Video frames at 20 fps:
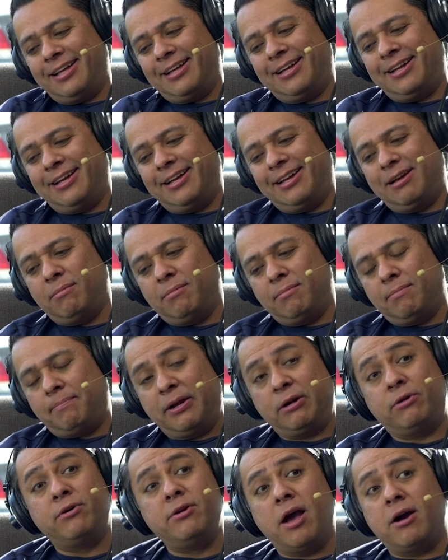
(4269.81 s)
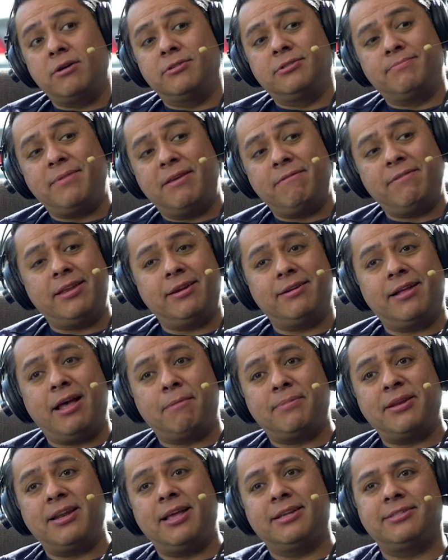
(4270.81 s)
Uh, but who knows? There's, Maybe there's, it'll
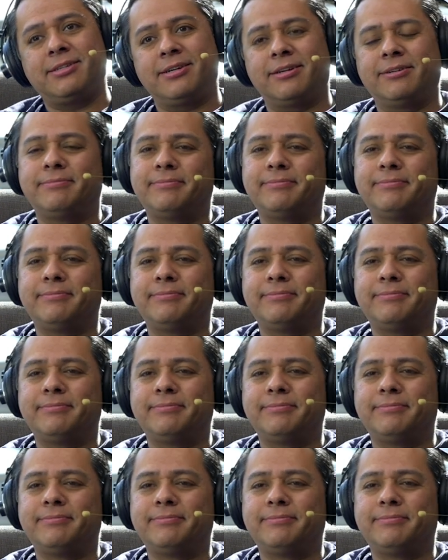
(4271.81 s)
happen next year.